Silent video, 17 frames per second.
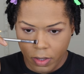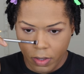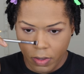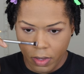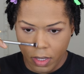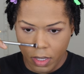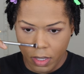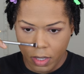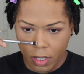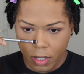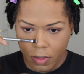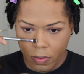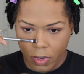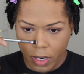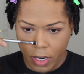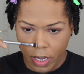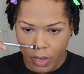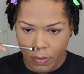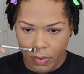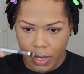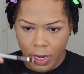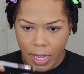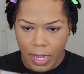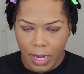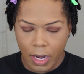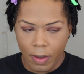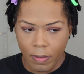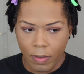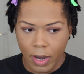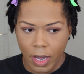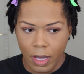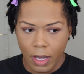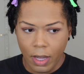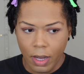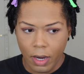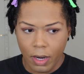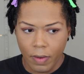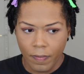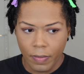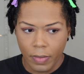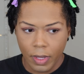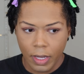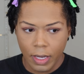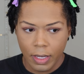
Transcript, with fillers: So this is where it would line up right here